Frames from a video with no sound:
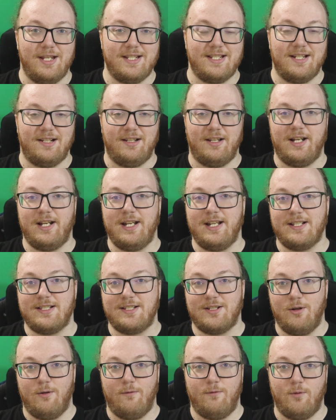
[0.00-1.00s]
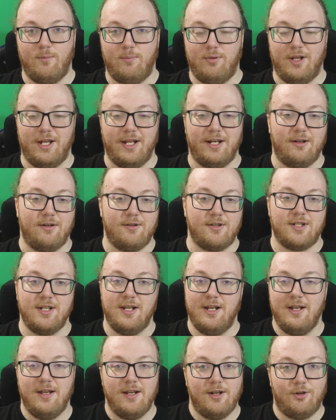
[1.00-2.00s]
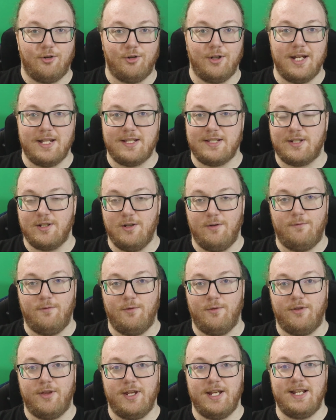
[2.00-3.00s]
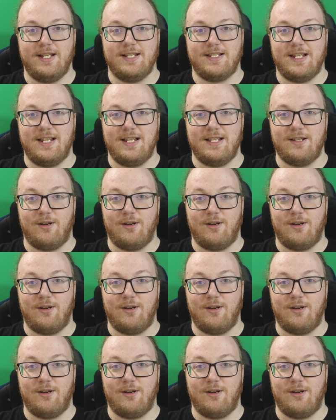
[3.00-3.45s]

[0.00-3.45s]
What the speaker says: Is it letting skillful players create skillful things?